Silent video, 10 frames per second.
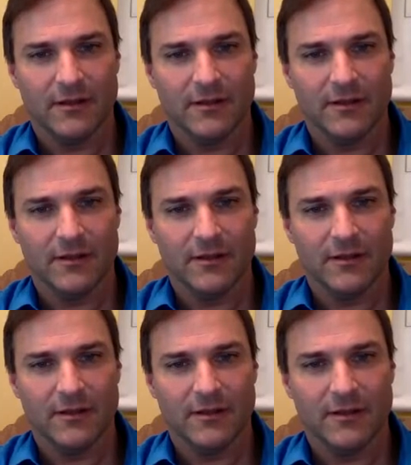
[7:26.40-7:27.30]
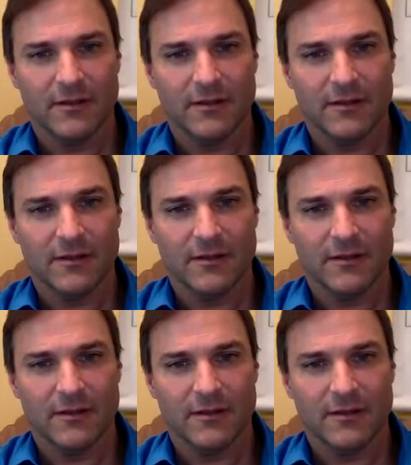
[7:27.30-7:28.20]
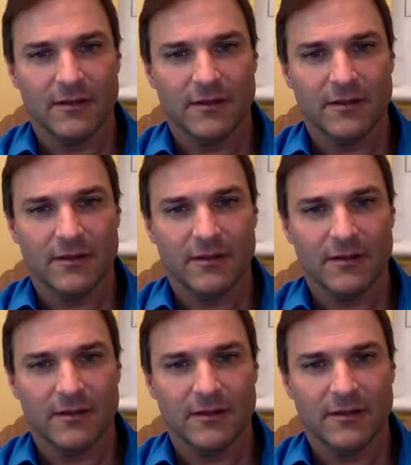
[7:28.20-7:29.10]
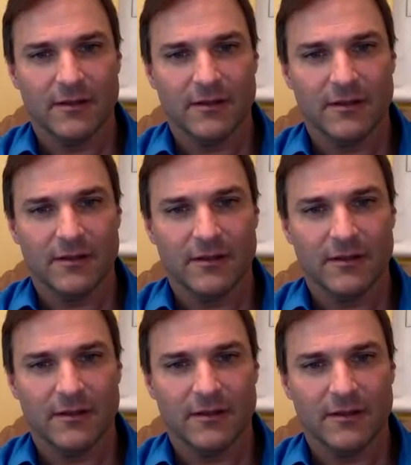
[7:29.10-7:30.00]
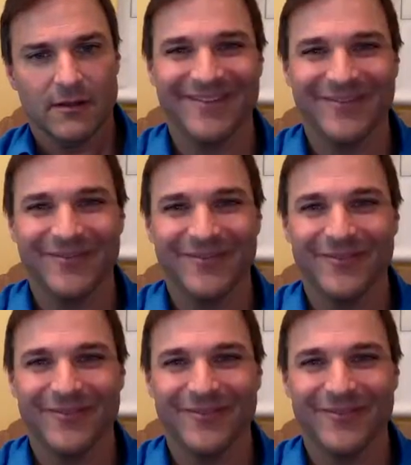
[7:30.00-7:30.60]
The person shown says nothing.